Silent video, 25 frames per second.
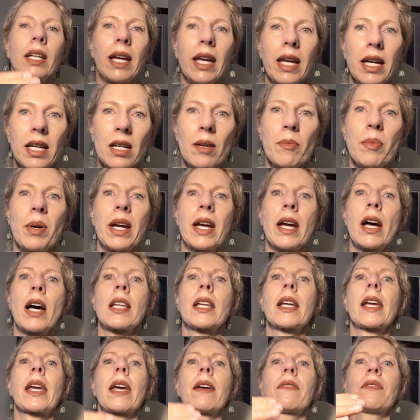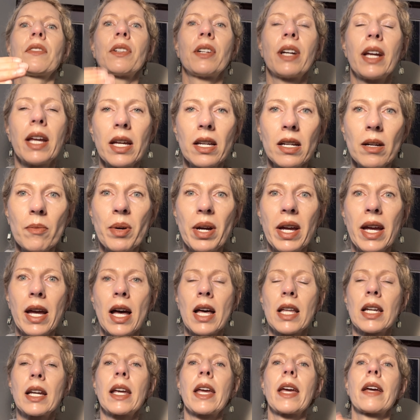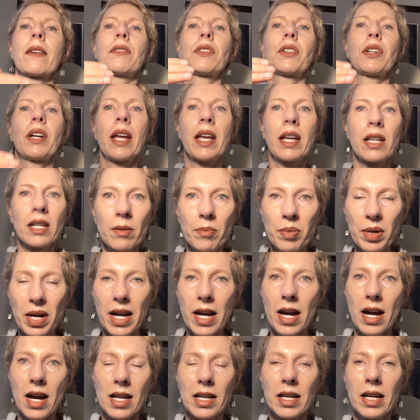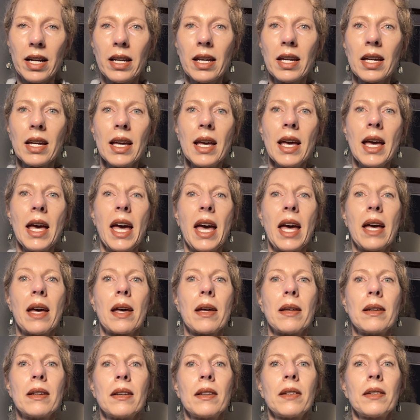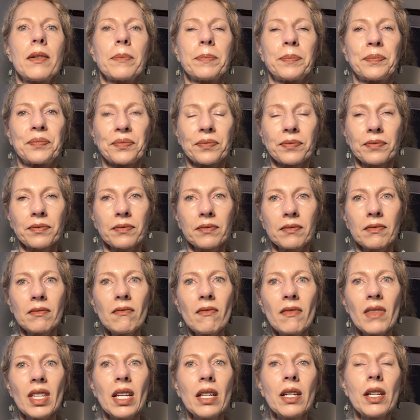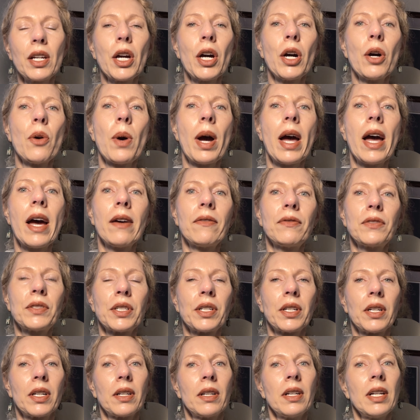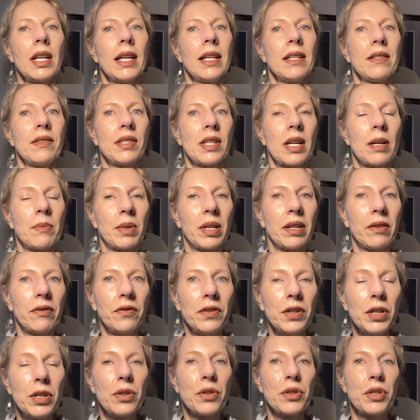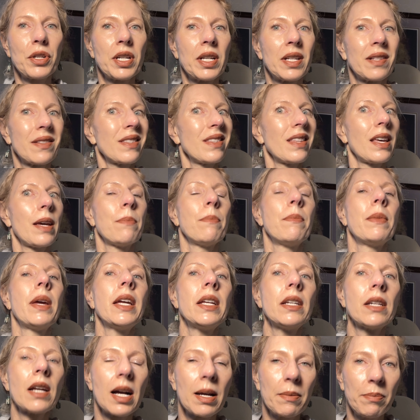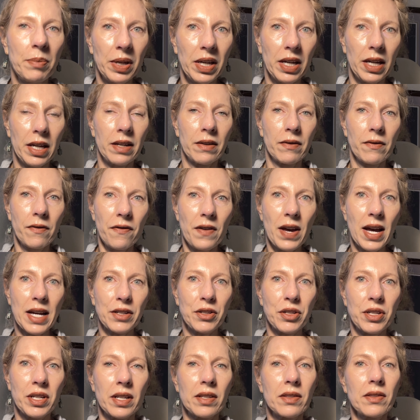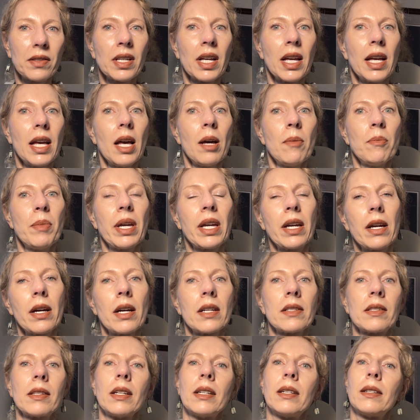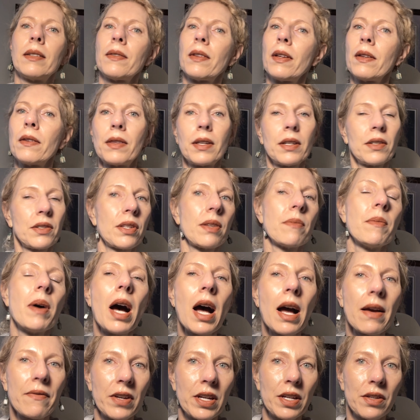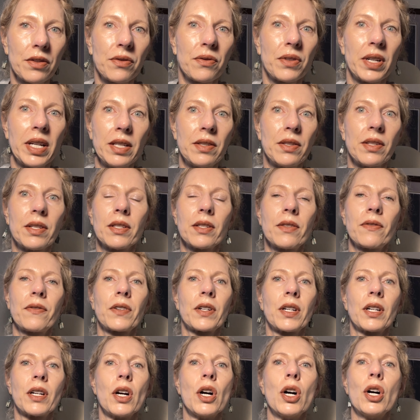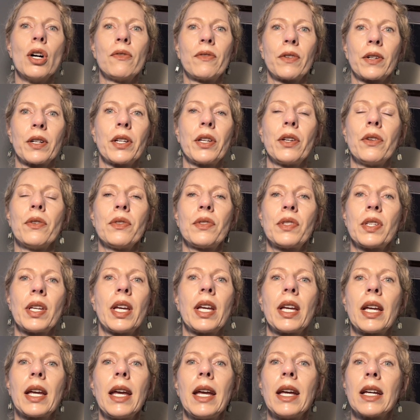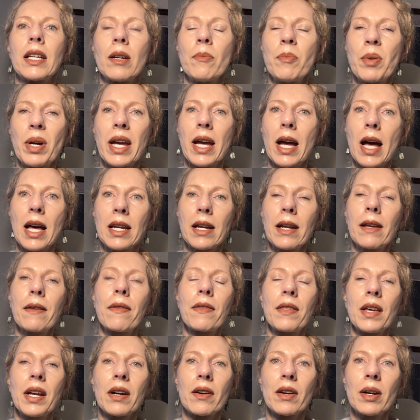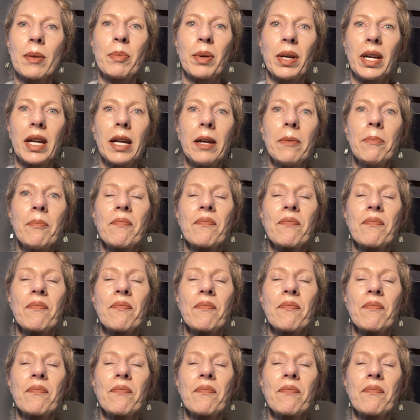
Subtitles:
antibiotic after antibiotic after antibiotic and go after some effusions that may not be infectious, because there's some obvious reasons for overusing antibiotic therapy.